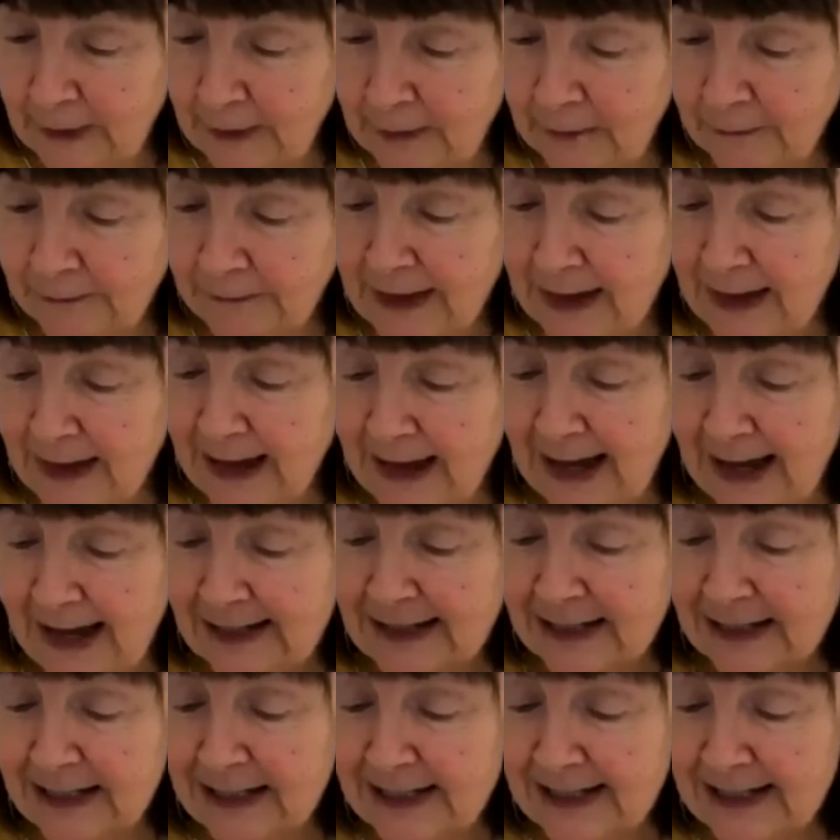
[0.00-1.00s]
Oh,
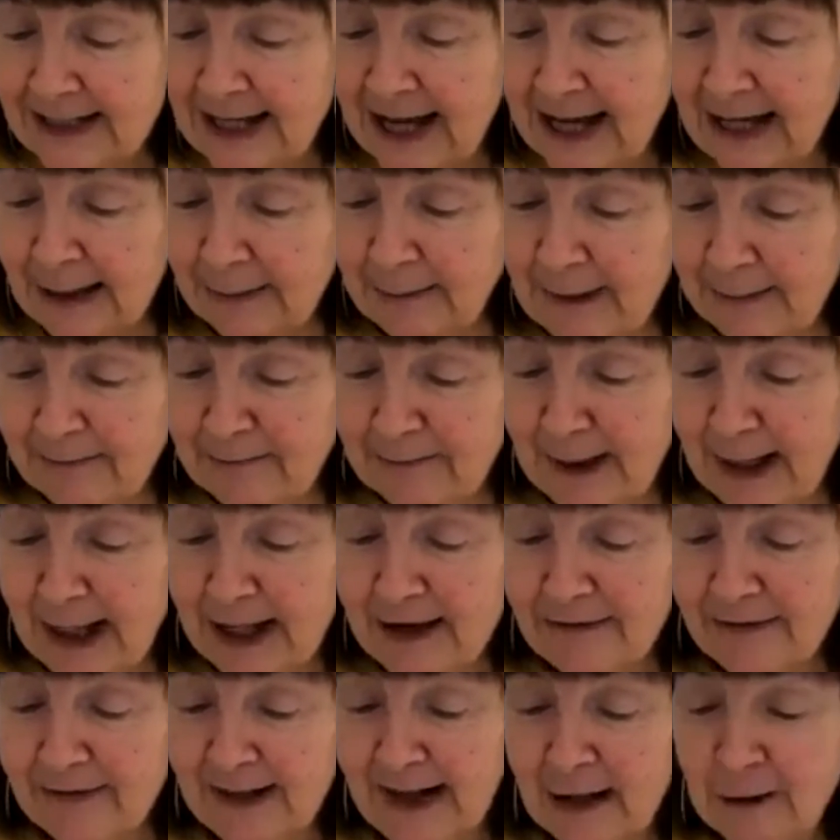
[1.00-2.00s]
Anthony's saying
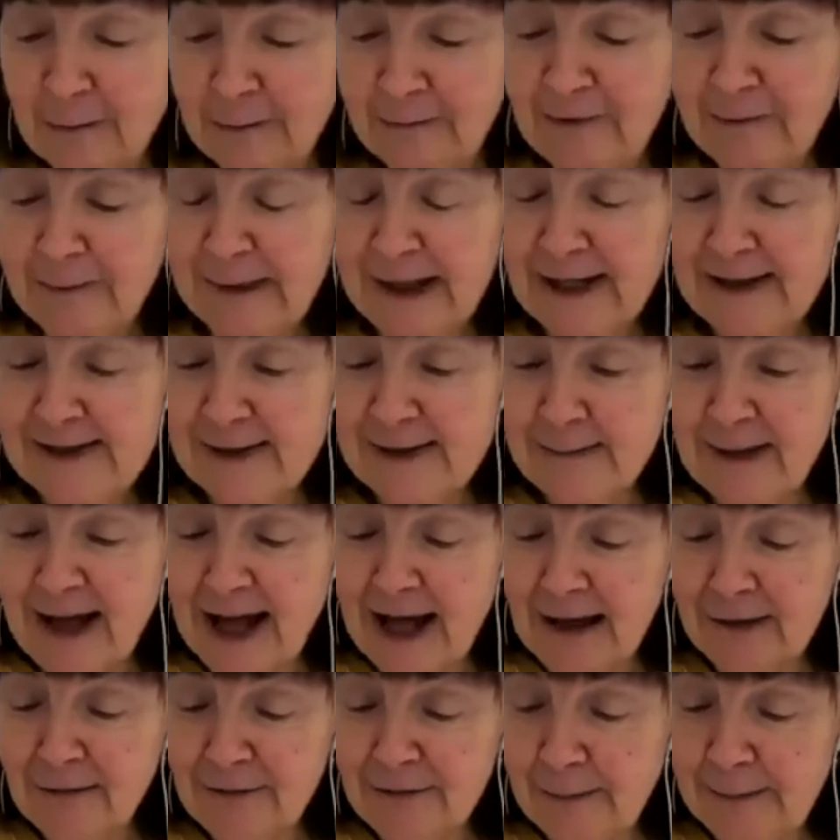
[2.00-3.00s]
playful
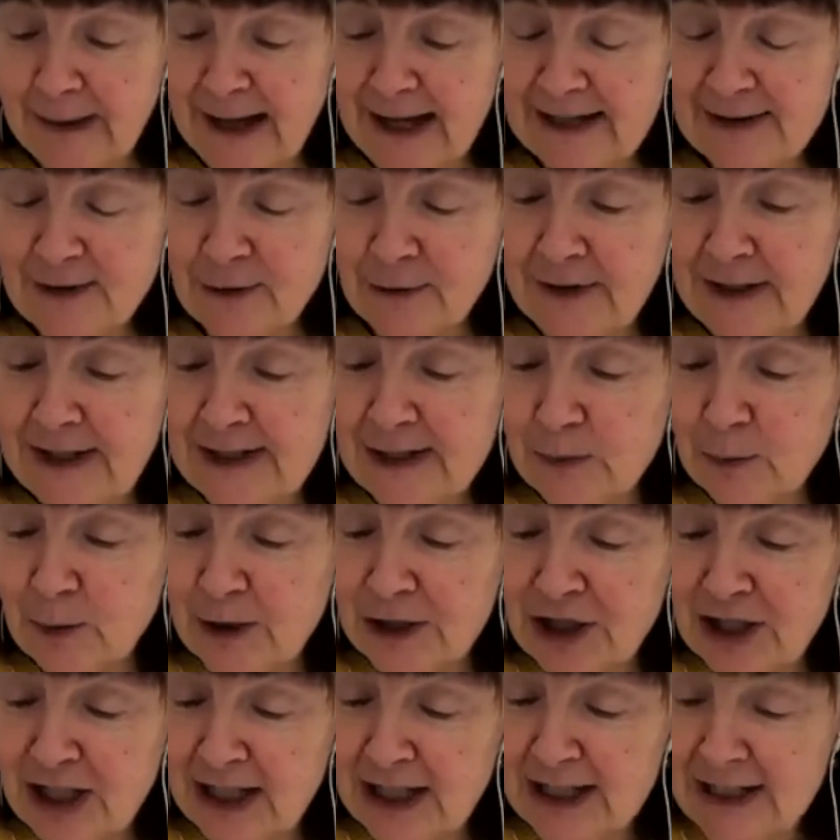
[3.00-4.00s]
alphabet is on his
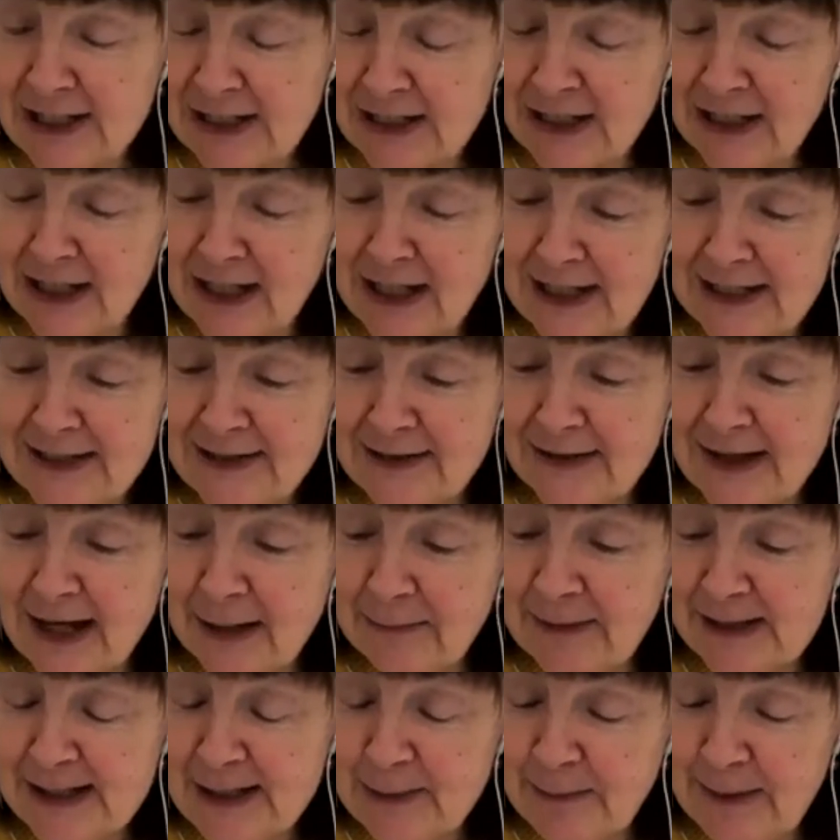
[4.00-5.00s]
wish list, so that
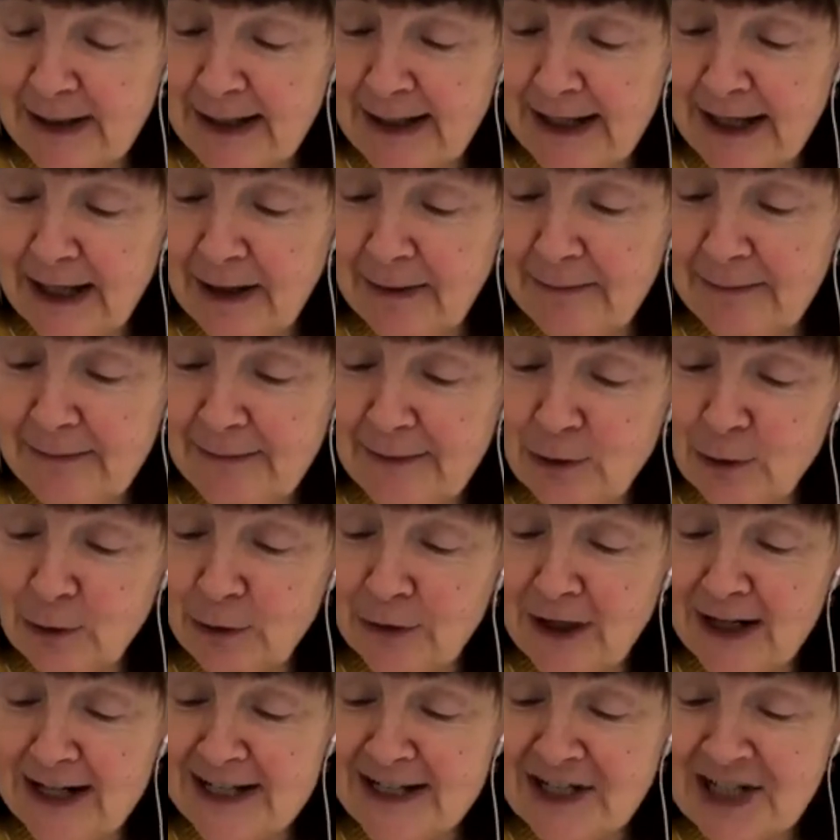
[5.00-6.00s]
must be your
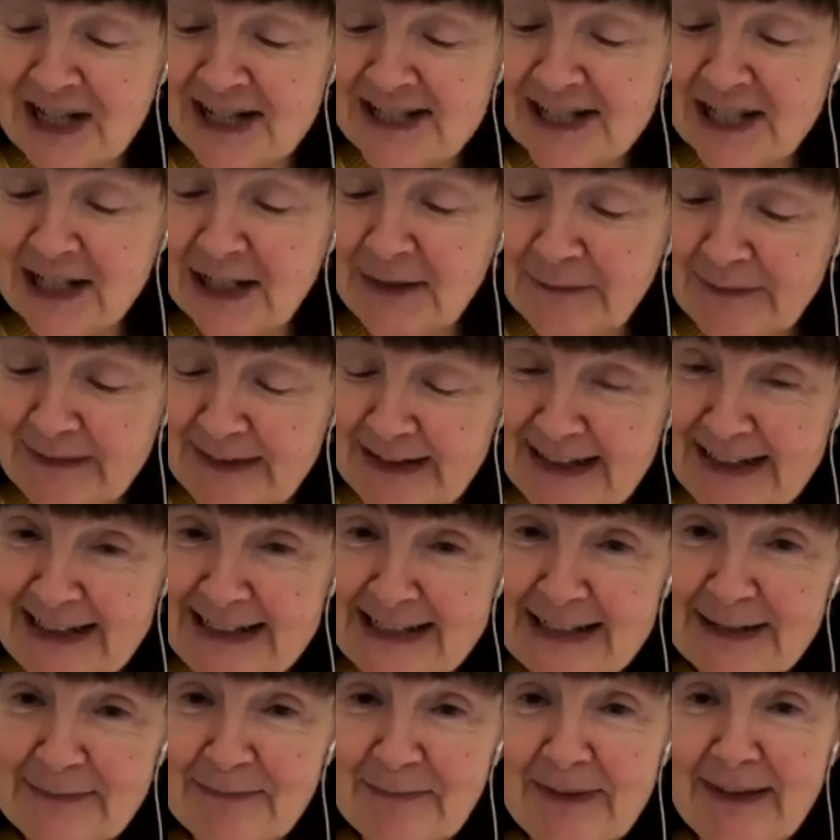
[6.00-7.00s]
Nigezza.
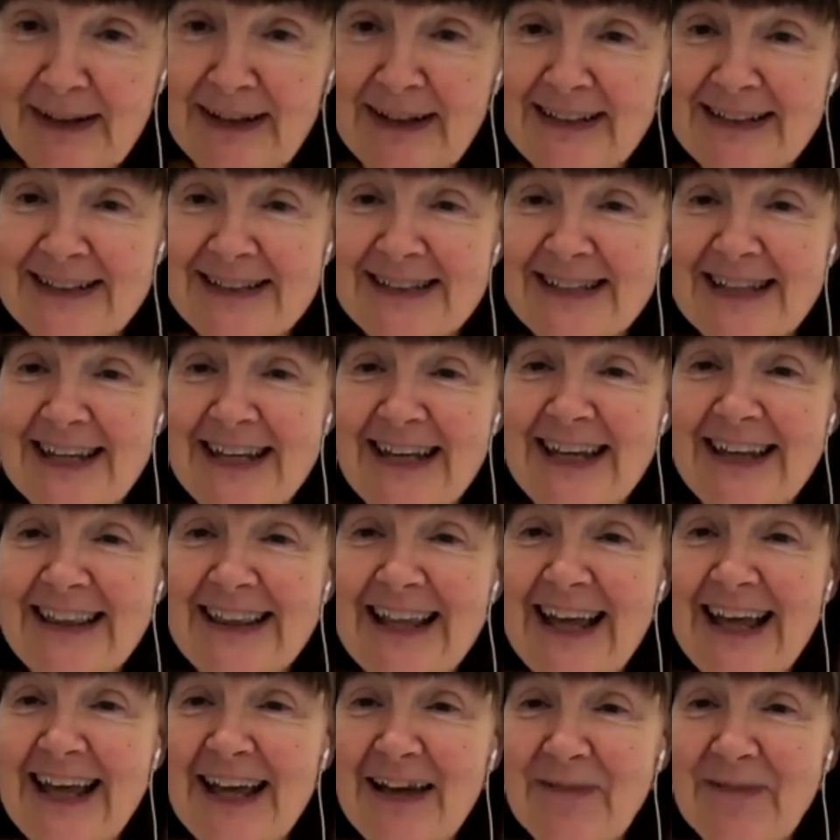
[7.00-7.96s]
He's seeing there.